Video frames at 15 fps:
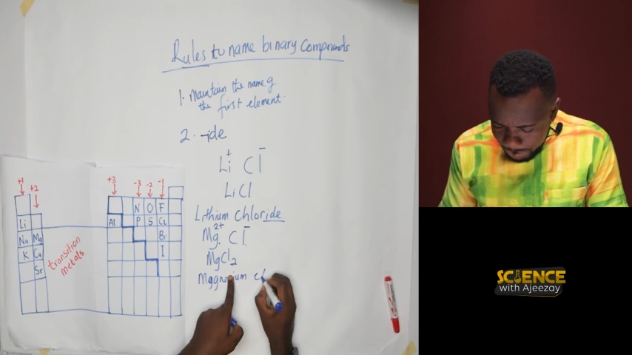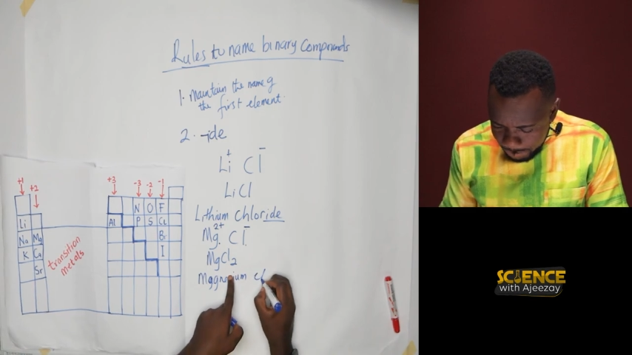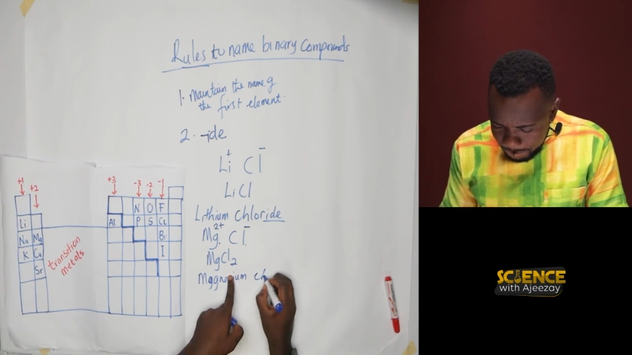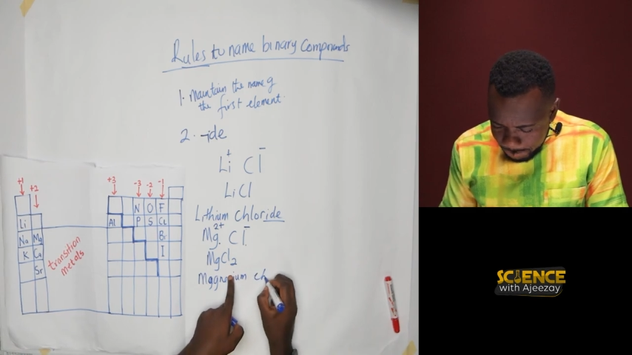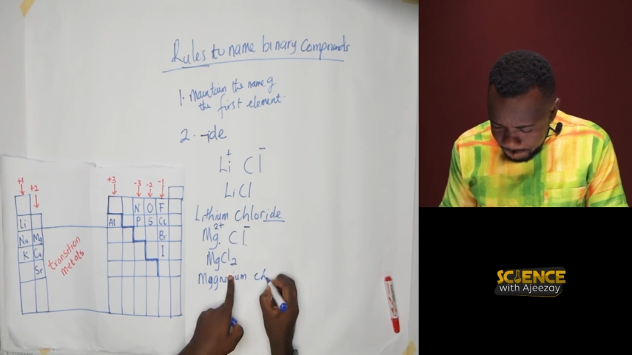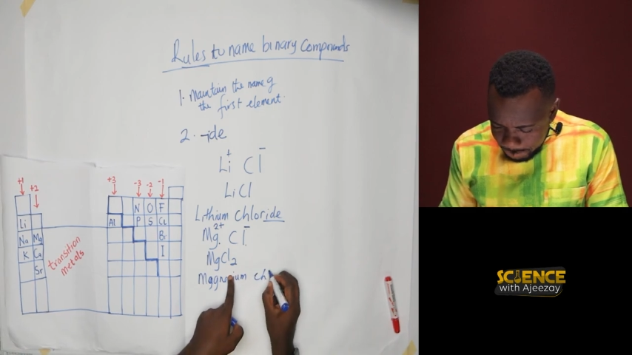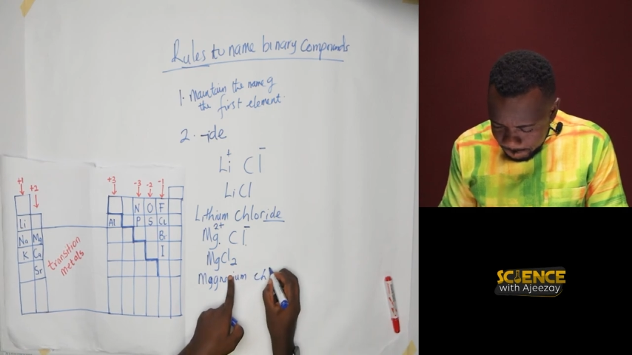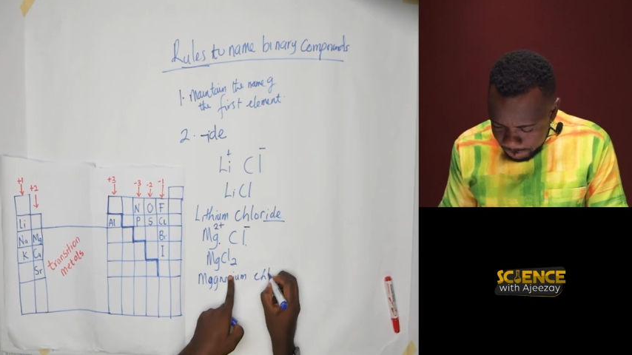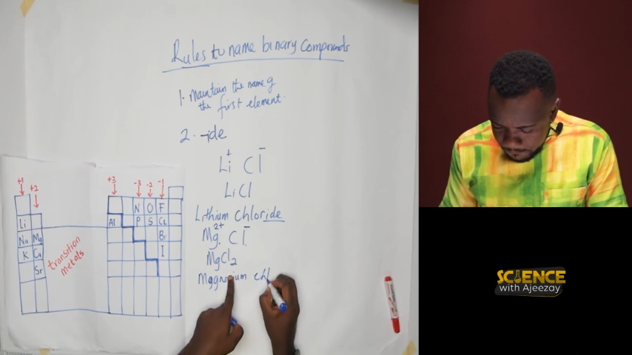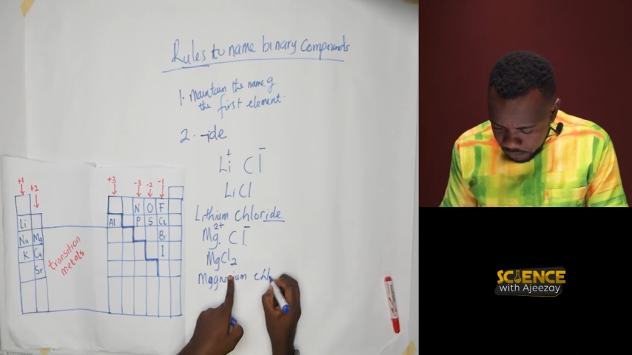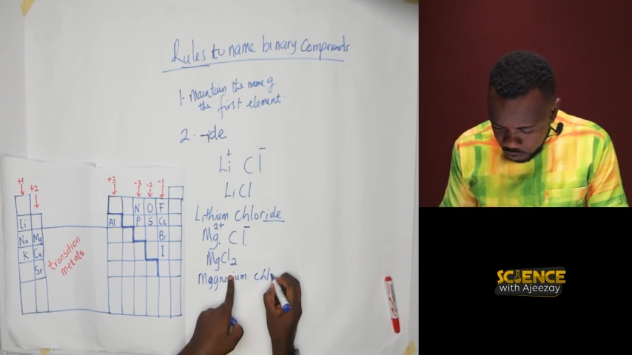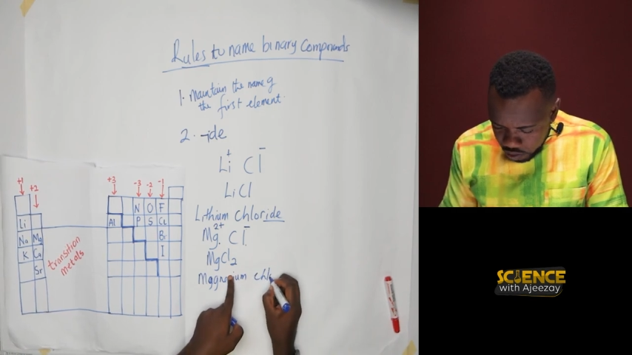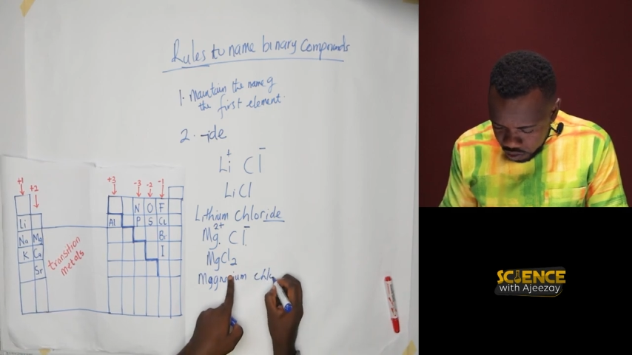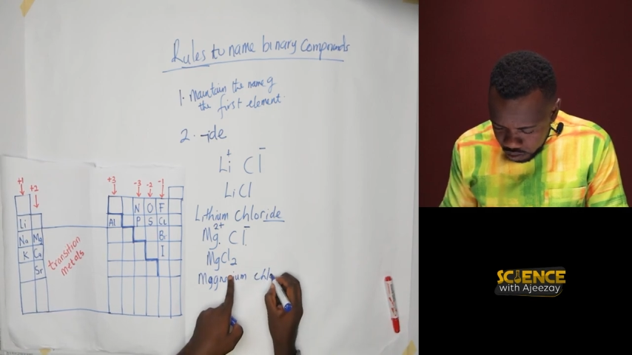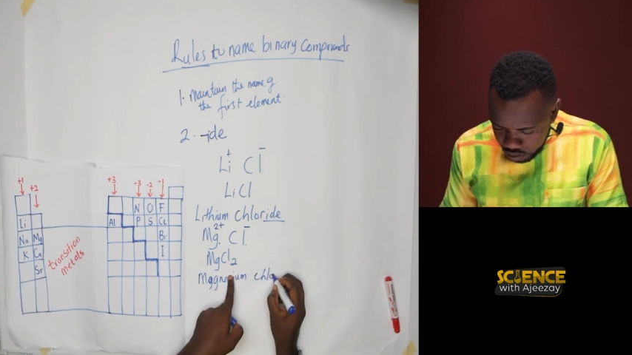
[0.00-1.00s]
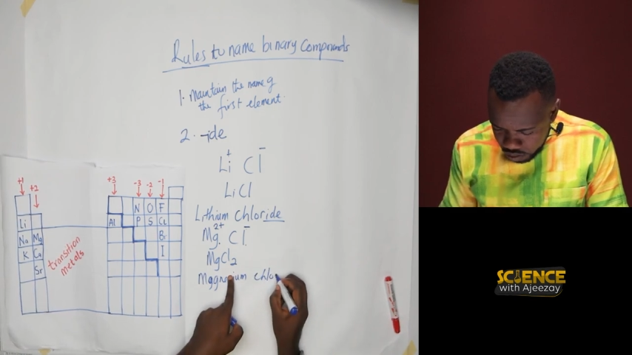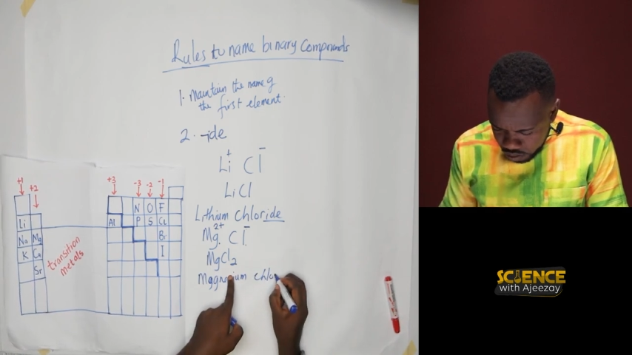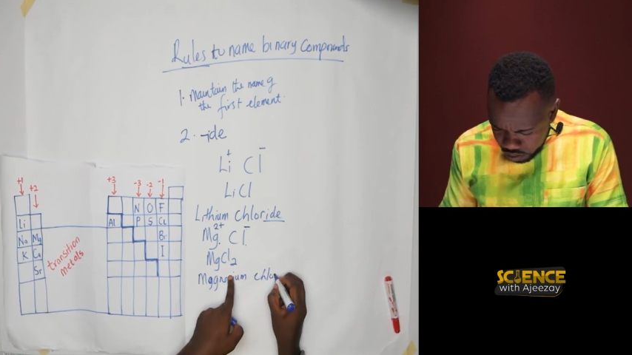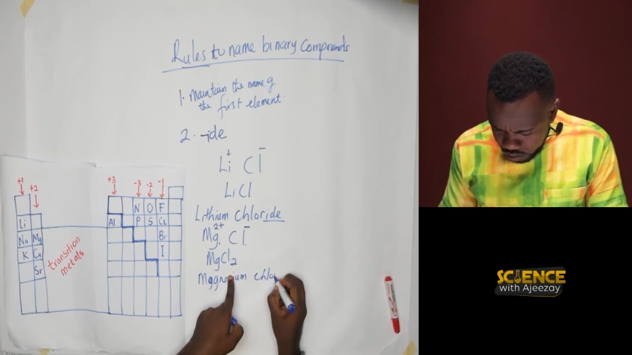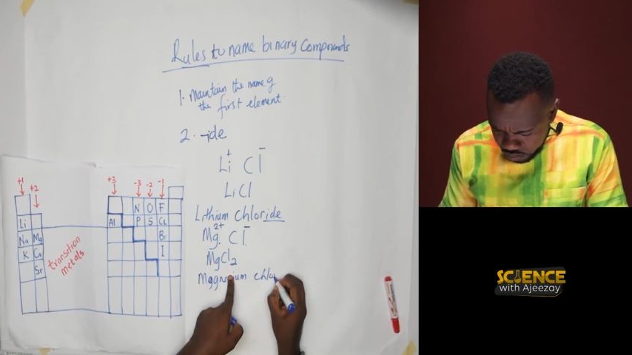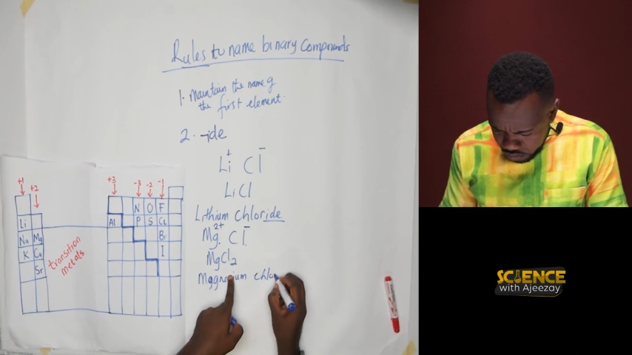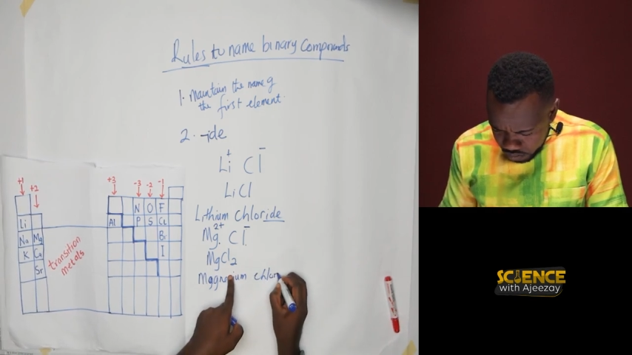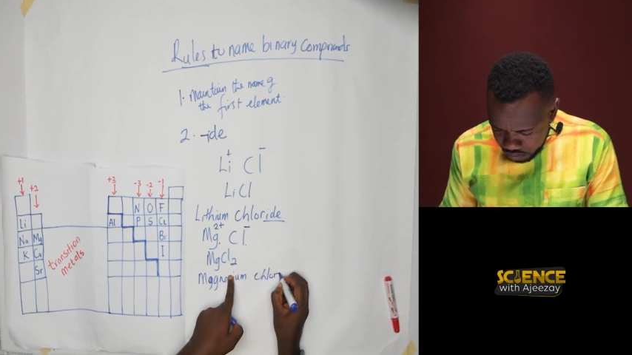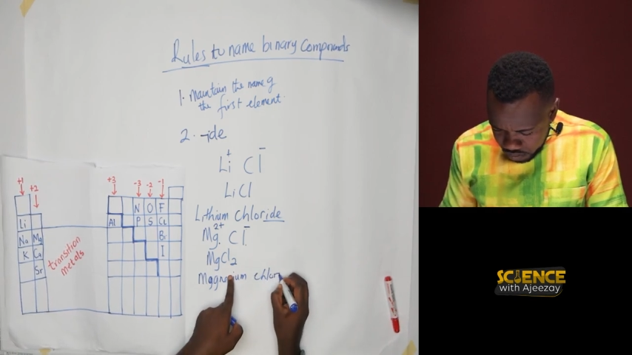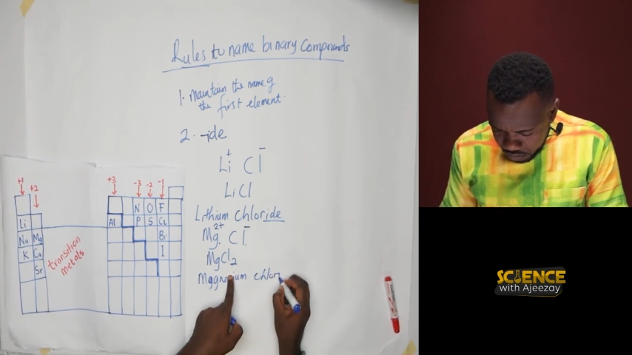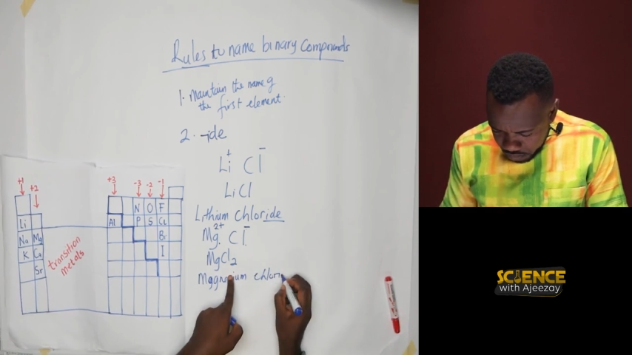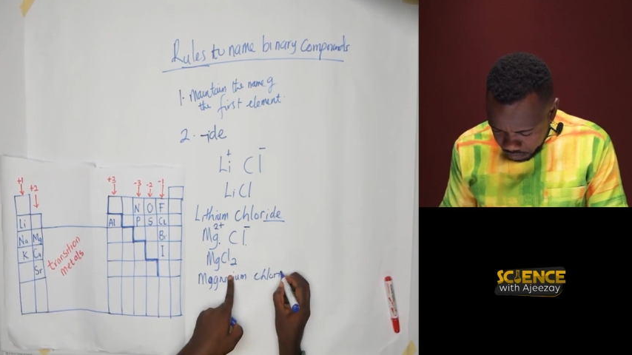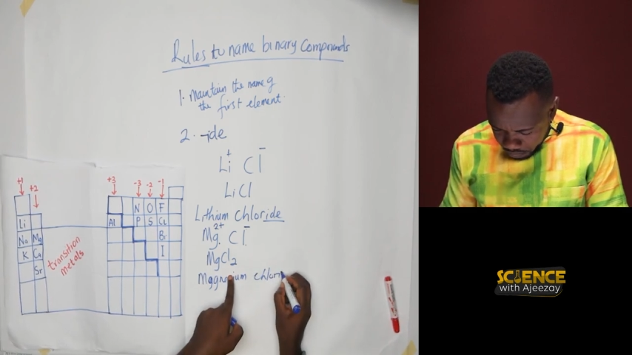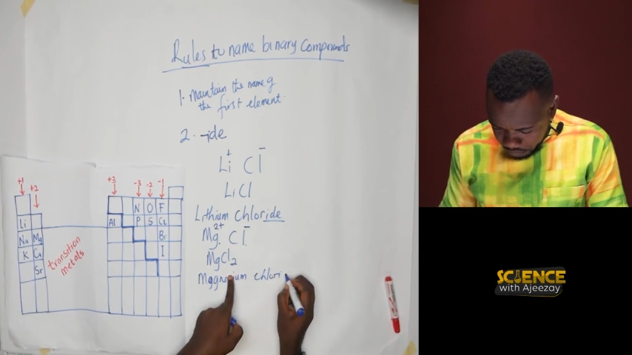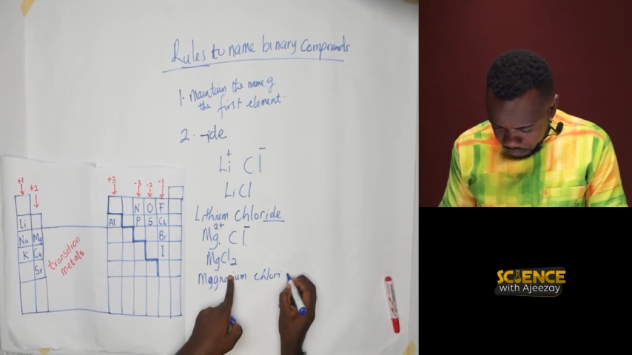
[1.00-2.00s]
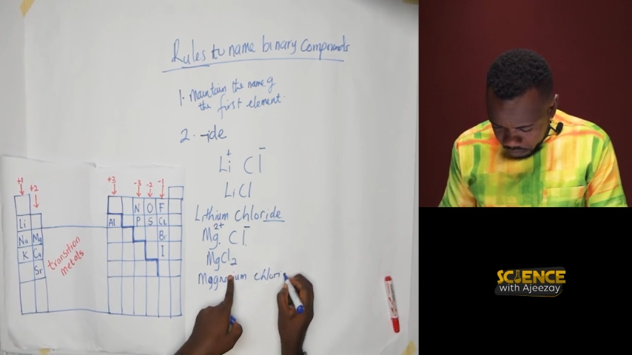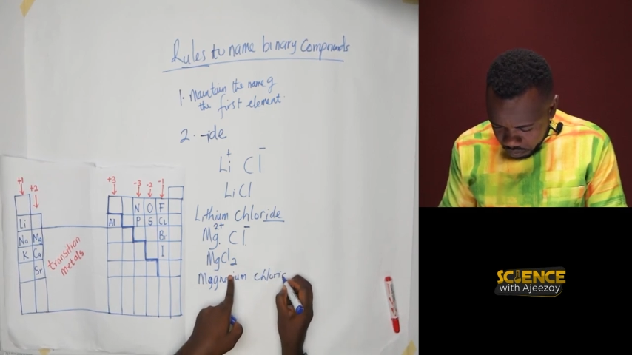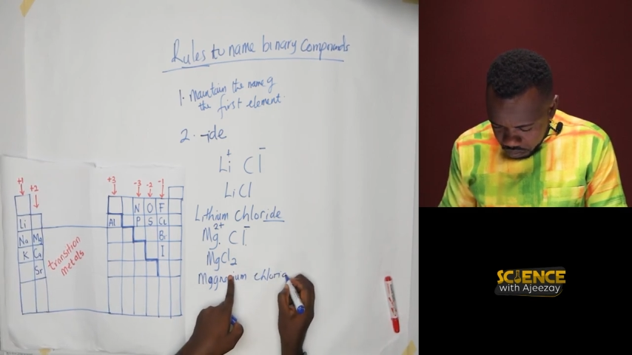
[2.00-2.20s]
Nobody speaks.